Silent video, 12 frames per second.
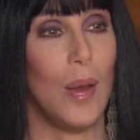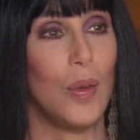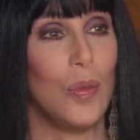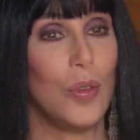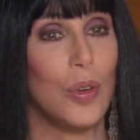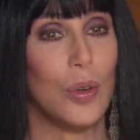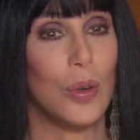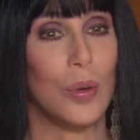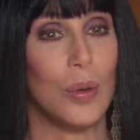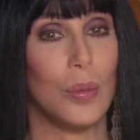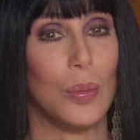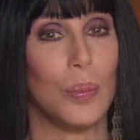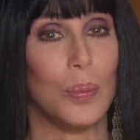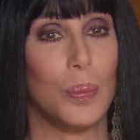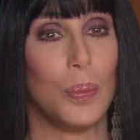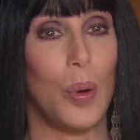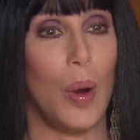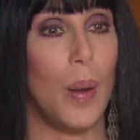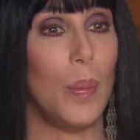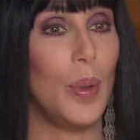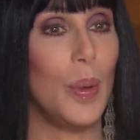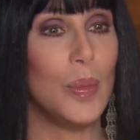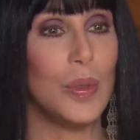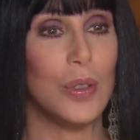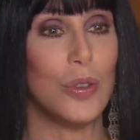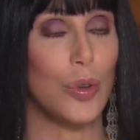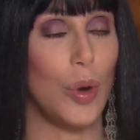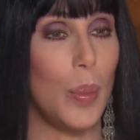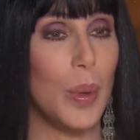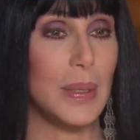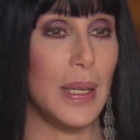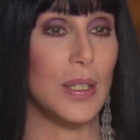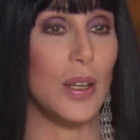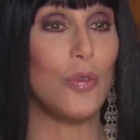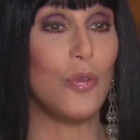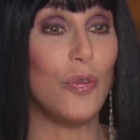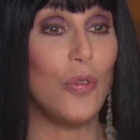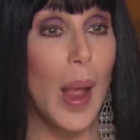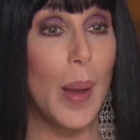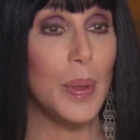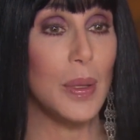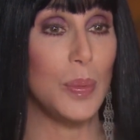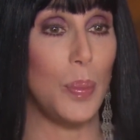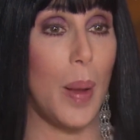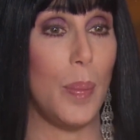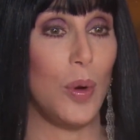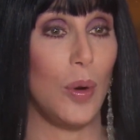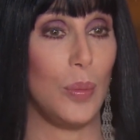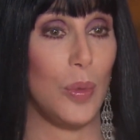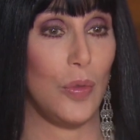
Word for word: out of your problems and troubles. It's a fabulous popcorn